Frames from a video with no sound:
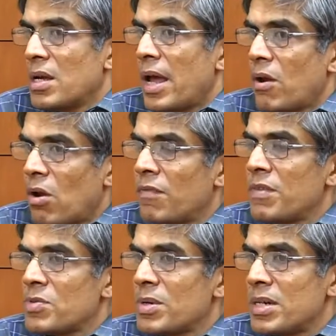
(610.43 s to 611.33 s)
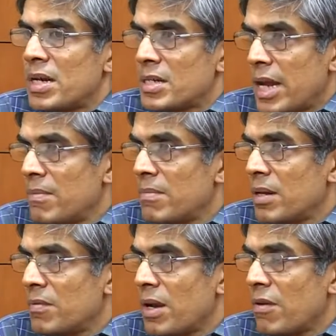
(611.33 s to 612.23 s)
And all of this will take time
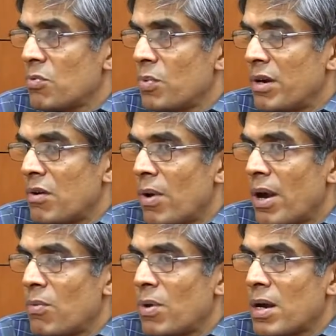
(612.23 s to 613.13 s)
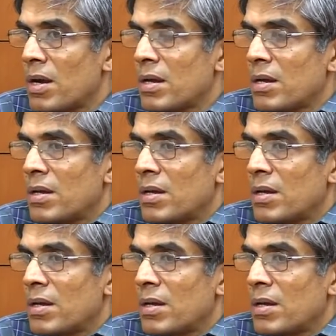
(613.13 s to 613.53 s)
and will require work